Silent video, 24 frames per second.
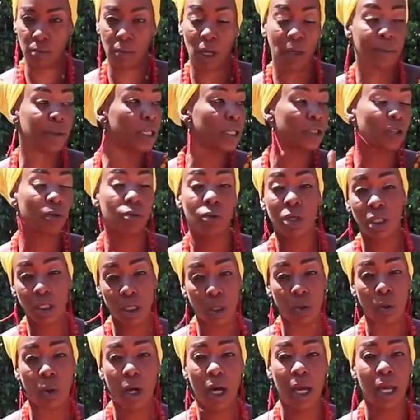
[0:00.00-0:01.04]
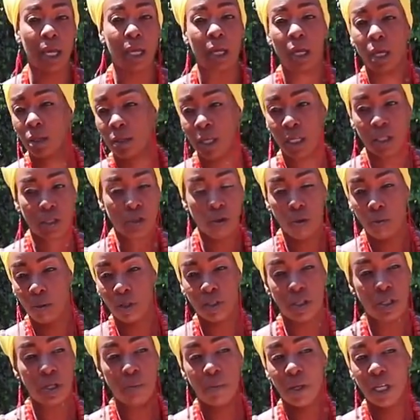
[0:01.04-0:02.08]
Maybe there's a reason why there's so
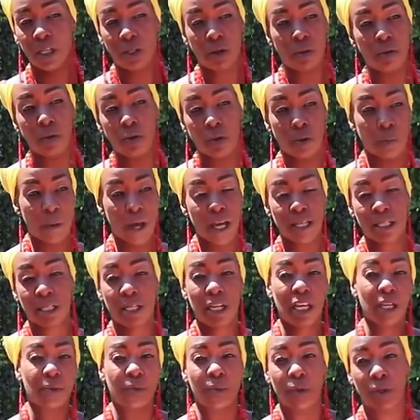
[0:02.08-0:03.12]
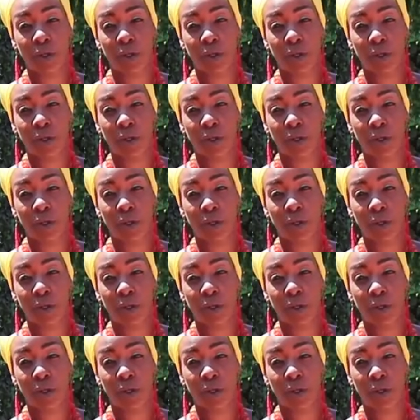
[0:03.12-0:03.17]
much debate on those past names,